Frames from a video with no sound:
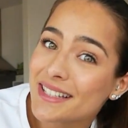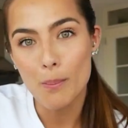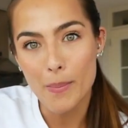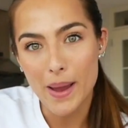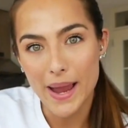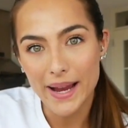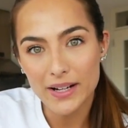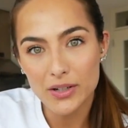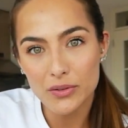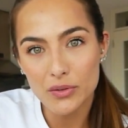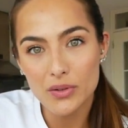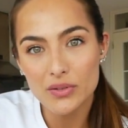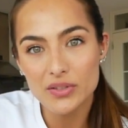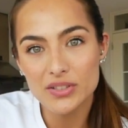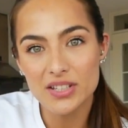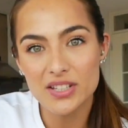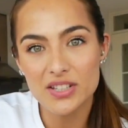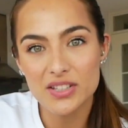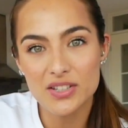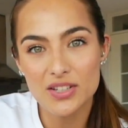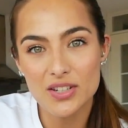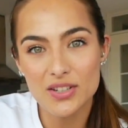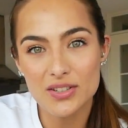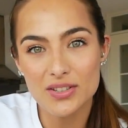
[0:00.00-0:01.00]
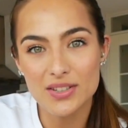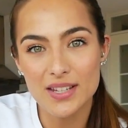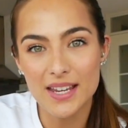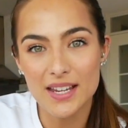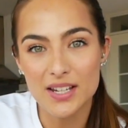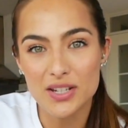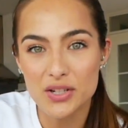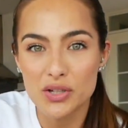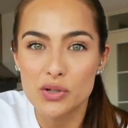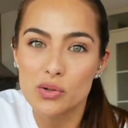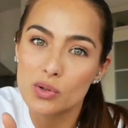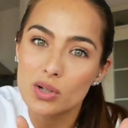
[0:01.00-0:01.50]
Macros is just a
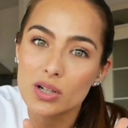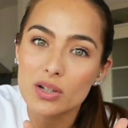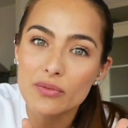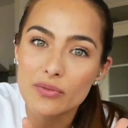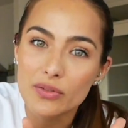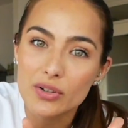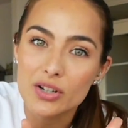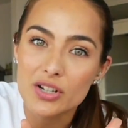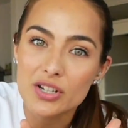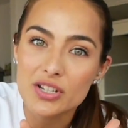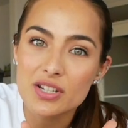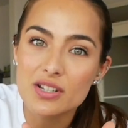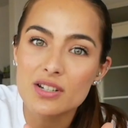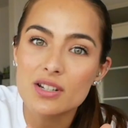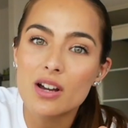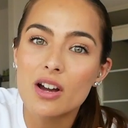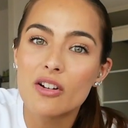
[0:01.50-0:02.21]
short version